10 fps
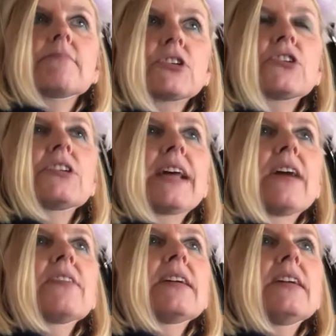Turn
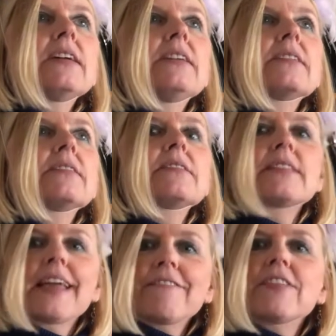down the heat.
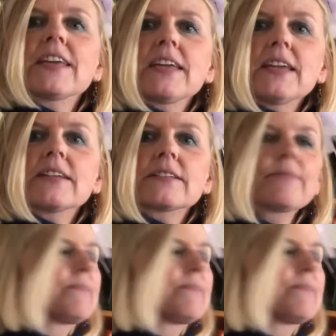Save the heat